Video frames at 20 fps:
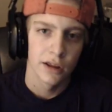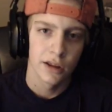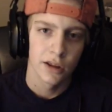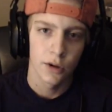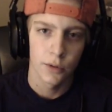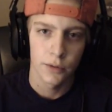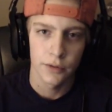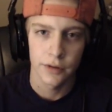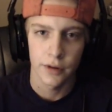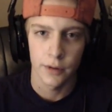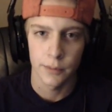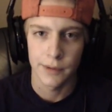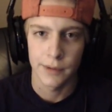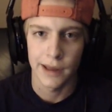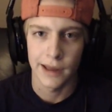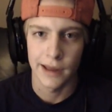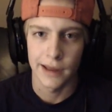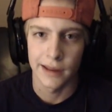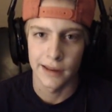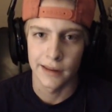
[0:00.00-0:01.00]
Yo, what's up
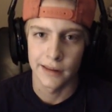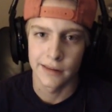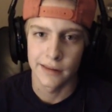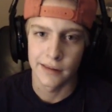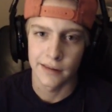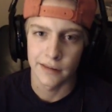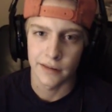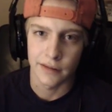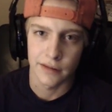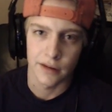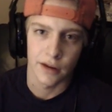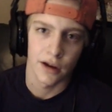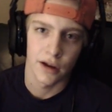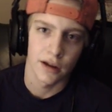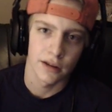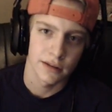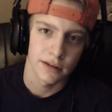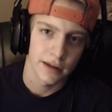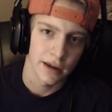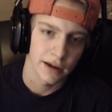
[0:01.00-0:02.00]
guys, this is
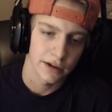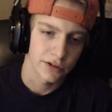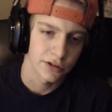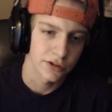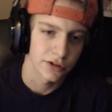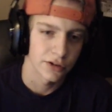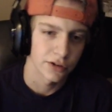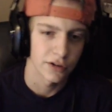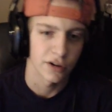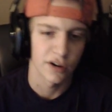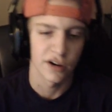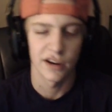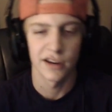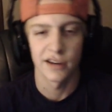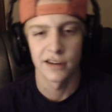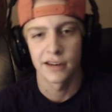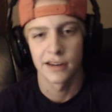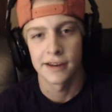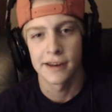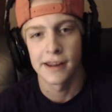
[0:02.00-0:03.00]
Texture
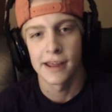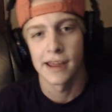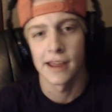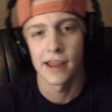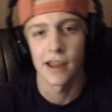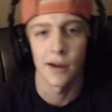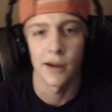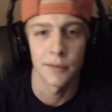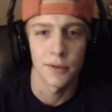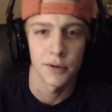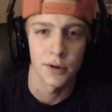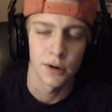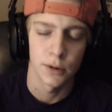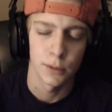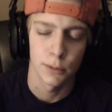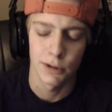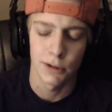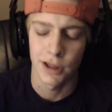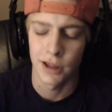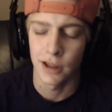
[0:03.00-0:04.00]
and today I'm going
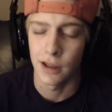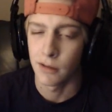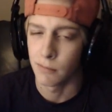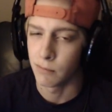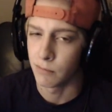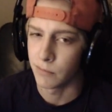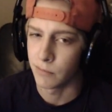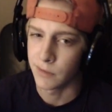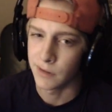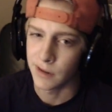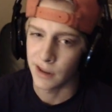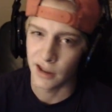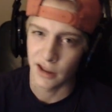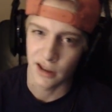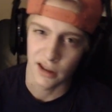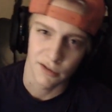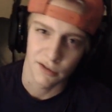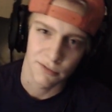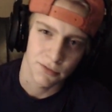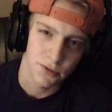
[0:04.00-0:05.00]
to be
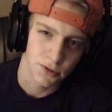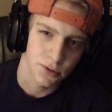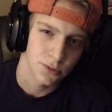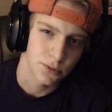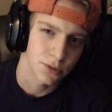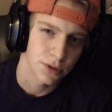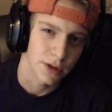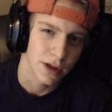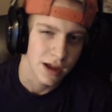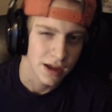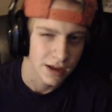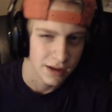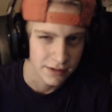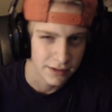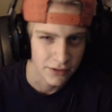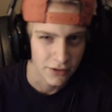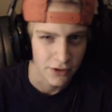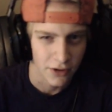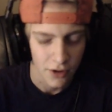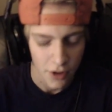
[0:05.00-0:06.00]
saying a few
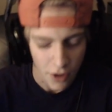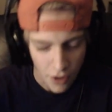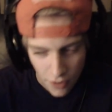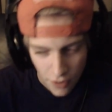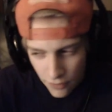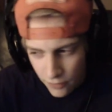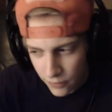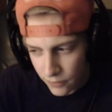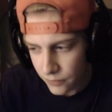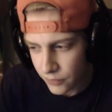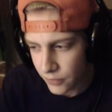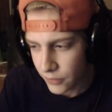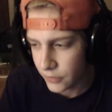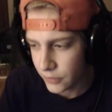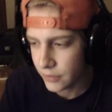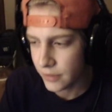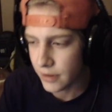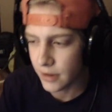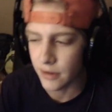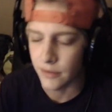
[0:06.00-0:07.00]
things.
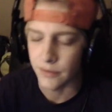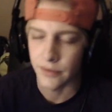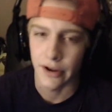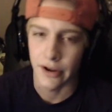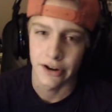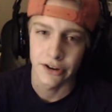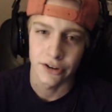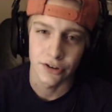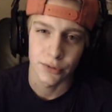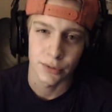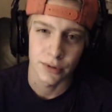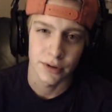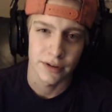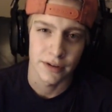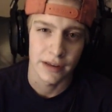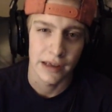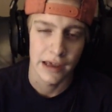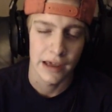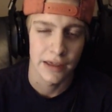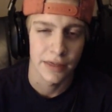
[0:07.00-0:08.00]
First off, I just want to
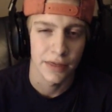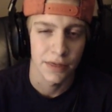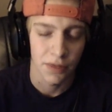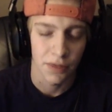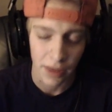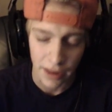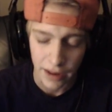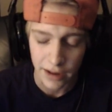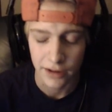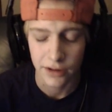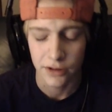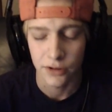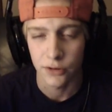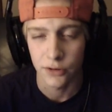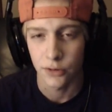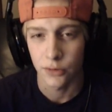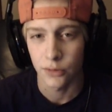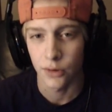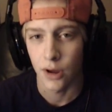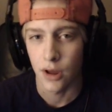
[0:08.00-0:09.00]
say thank
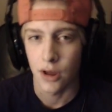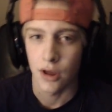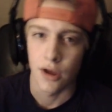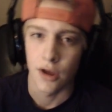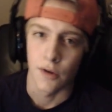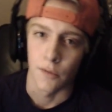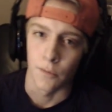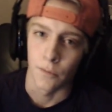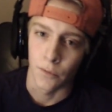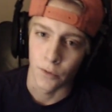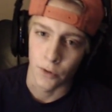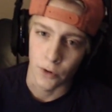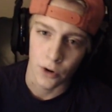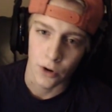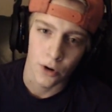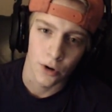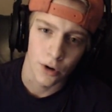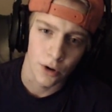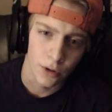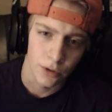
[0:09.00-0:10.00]
you for
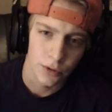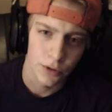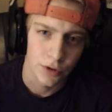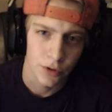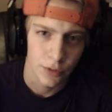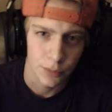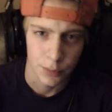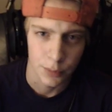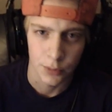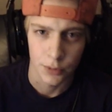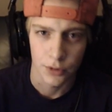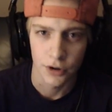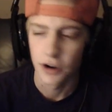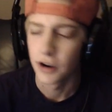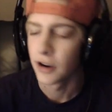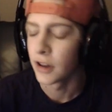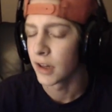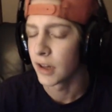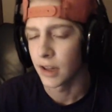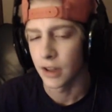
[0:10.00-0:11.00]
all the
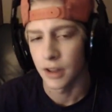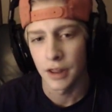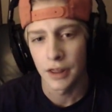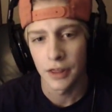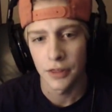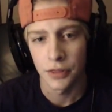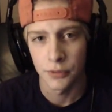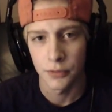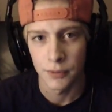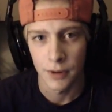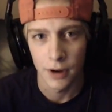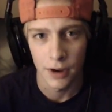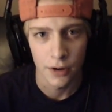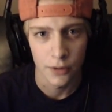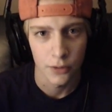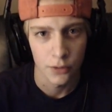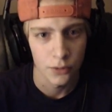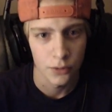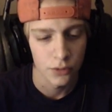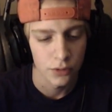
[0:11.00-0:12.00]
support
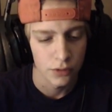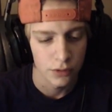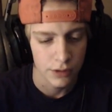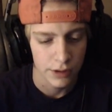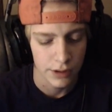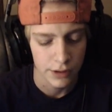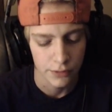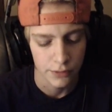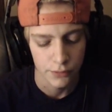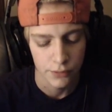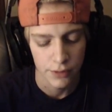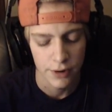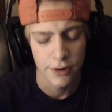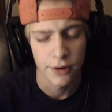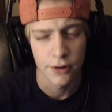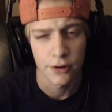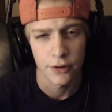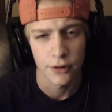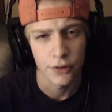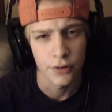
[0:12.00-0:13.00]
throughout the Red
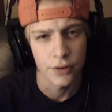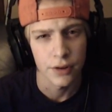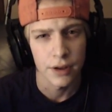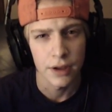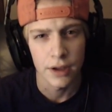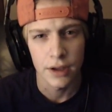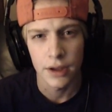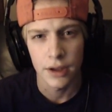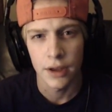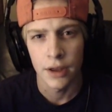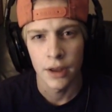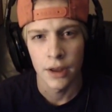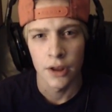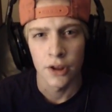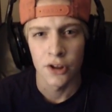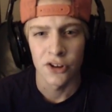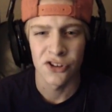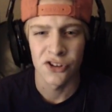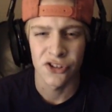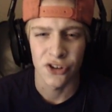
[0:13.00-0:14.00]
R C
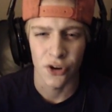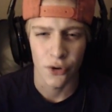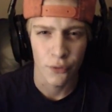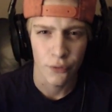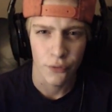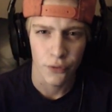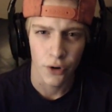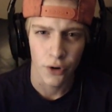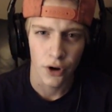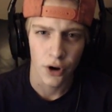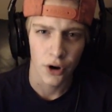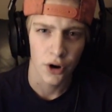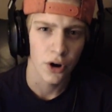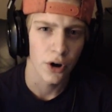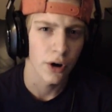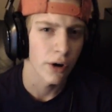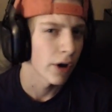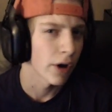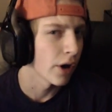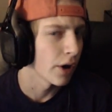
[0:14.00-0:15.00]
so
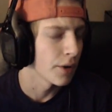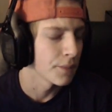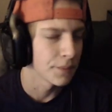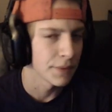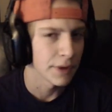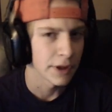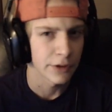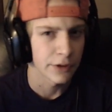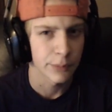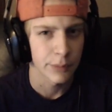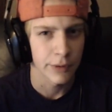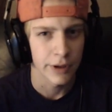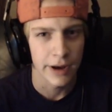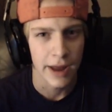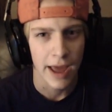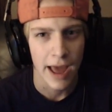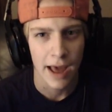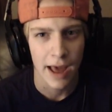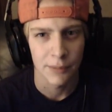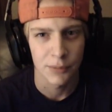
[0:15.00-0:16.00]
far. Um, it's been
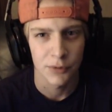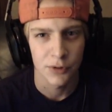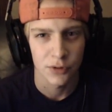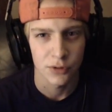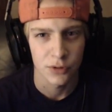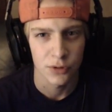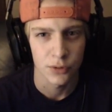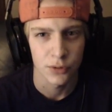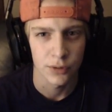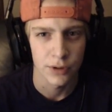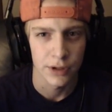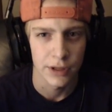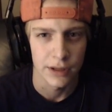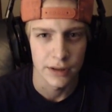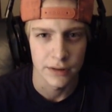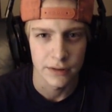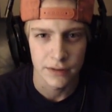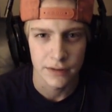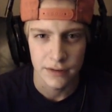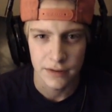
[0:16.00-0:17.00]
absolutely
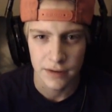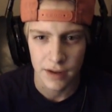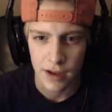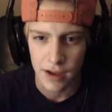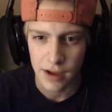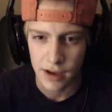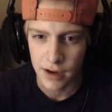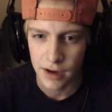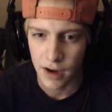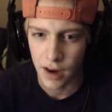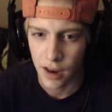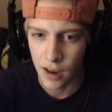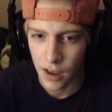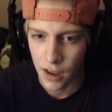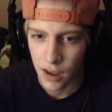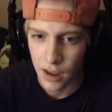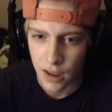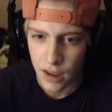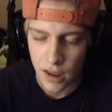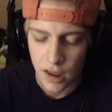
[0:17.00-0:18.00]
insane.
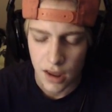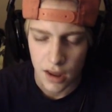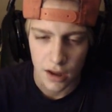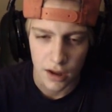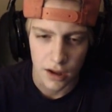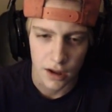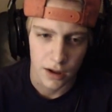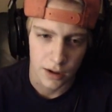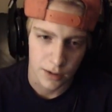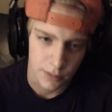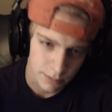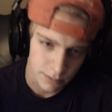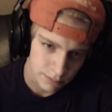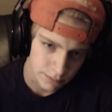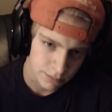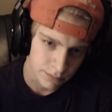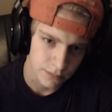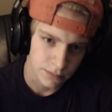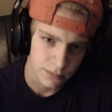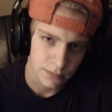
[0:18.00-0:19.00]

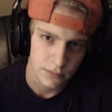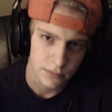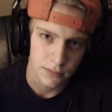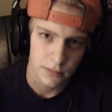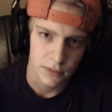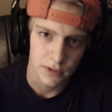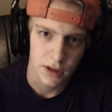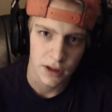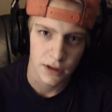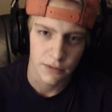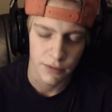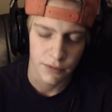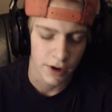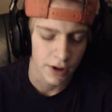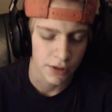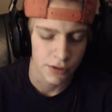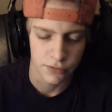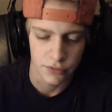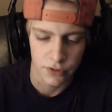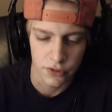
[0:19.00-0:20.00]
Um, if I
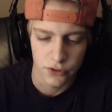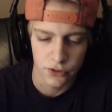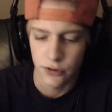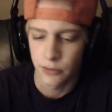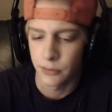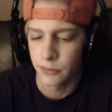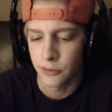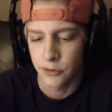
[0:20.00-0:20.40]
throw some